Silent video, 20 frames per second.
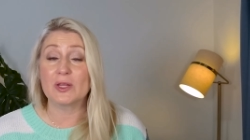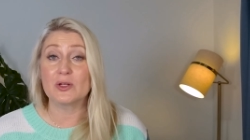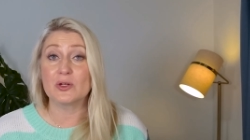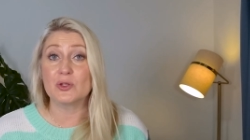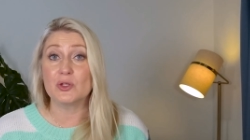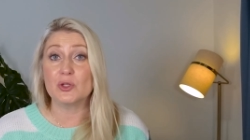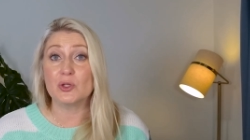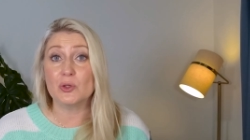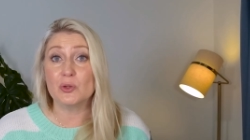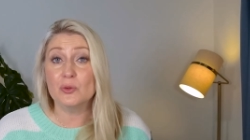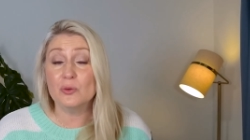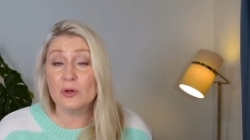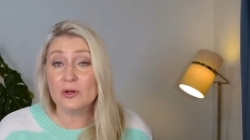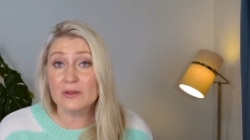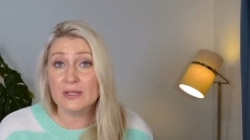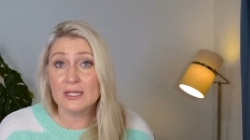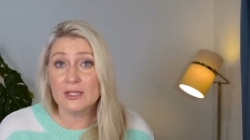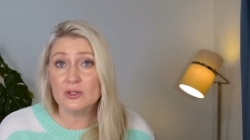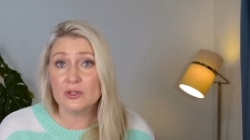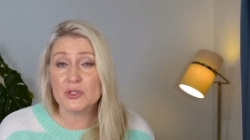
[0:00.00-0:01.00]
you are
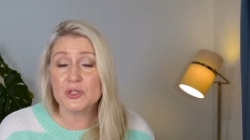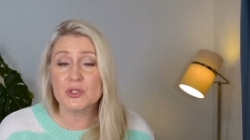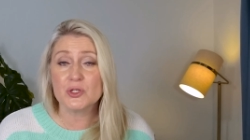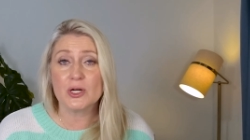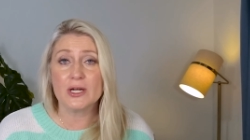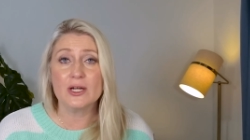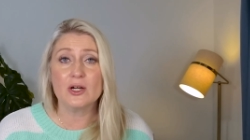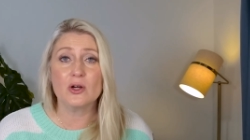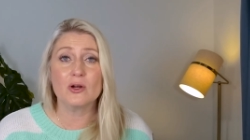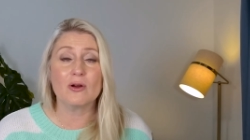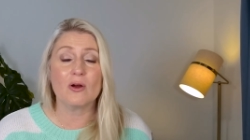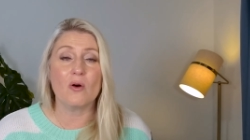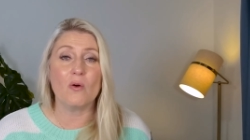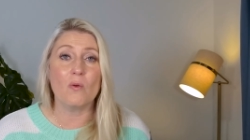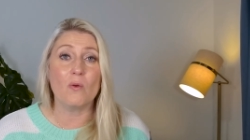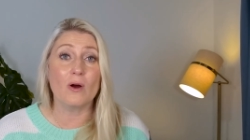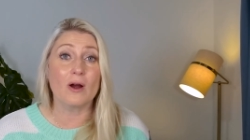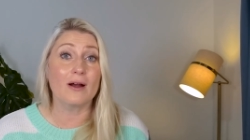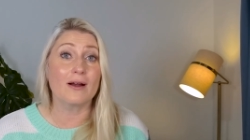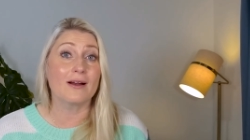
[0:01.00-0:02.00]
the illustrator
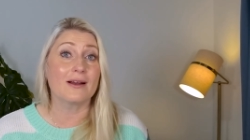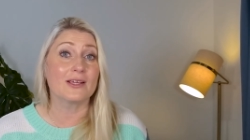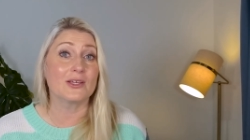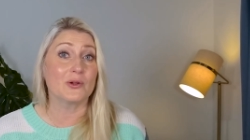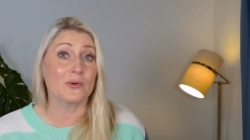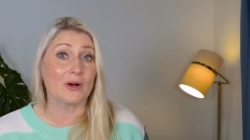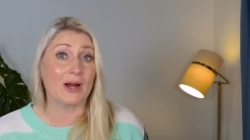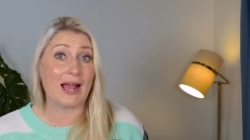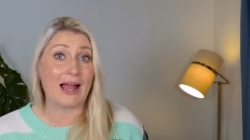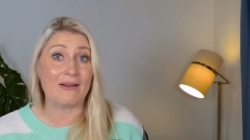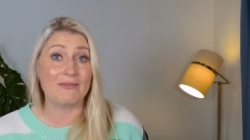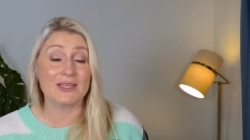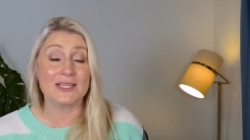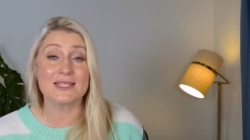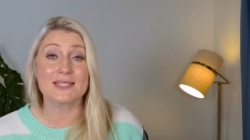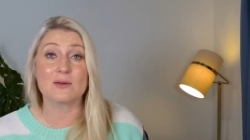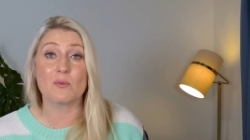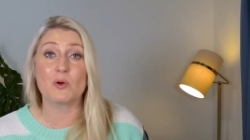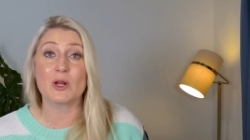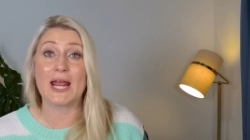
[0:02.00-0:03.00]
or you're having
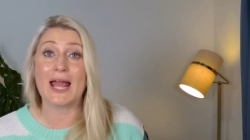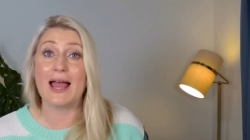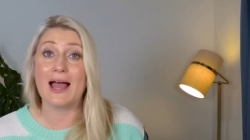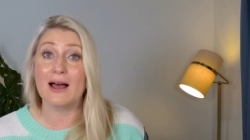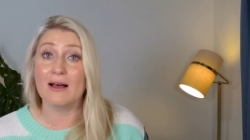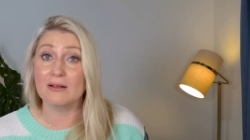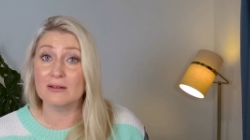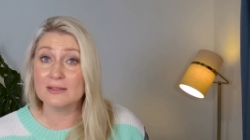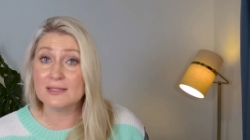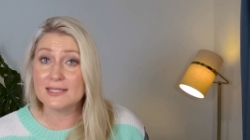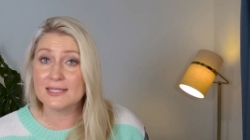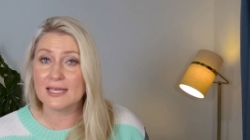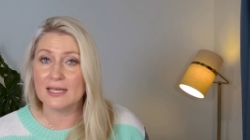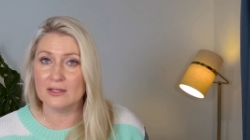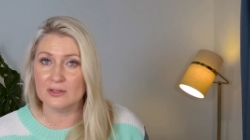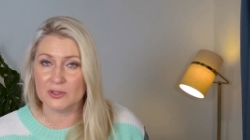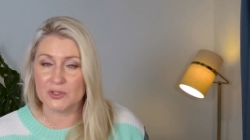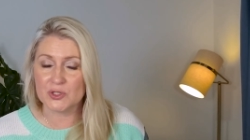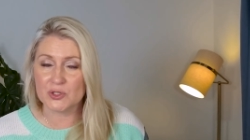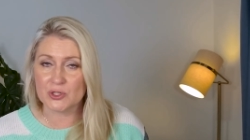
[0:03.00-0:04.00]
someone else
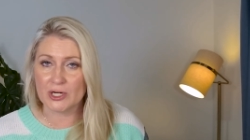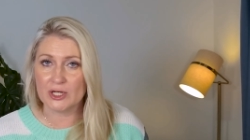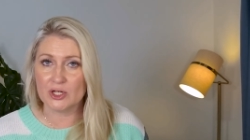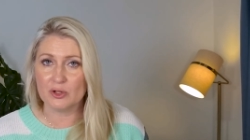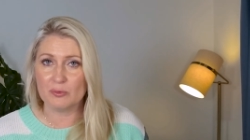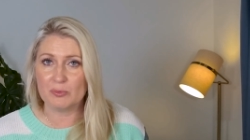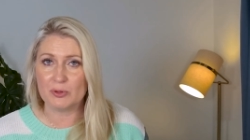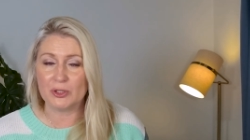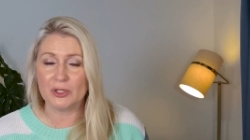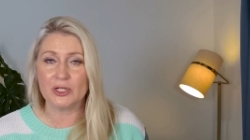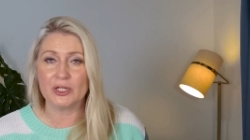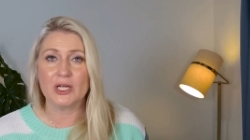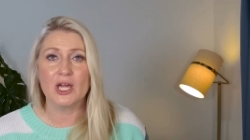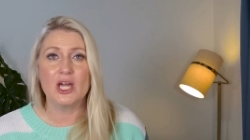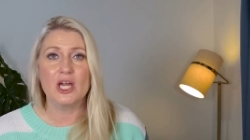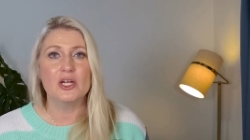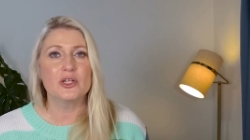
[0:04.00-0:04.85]
illustrate your book.